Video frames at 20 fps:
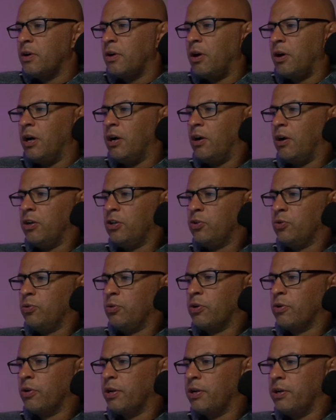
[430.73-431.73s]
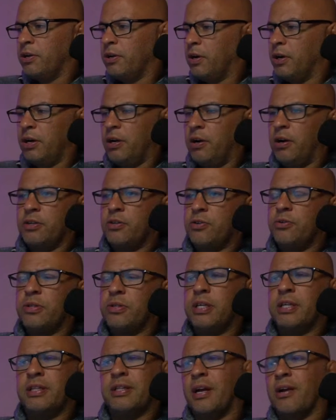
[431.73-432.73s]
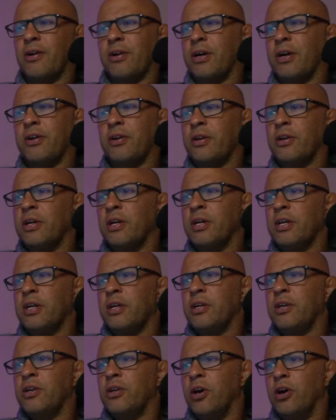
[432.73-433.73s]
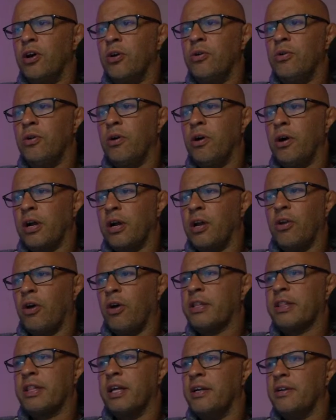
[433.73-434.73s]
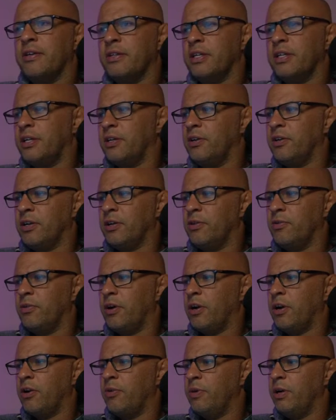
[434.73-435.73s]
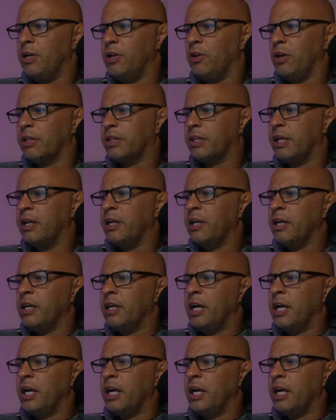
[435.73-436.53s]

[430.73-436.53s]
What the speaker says: I do agree. I do think that I don't like that. I don't really like that.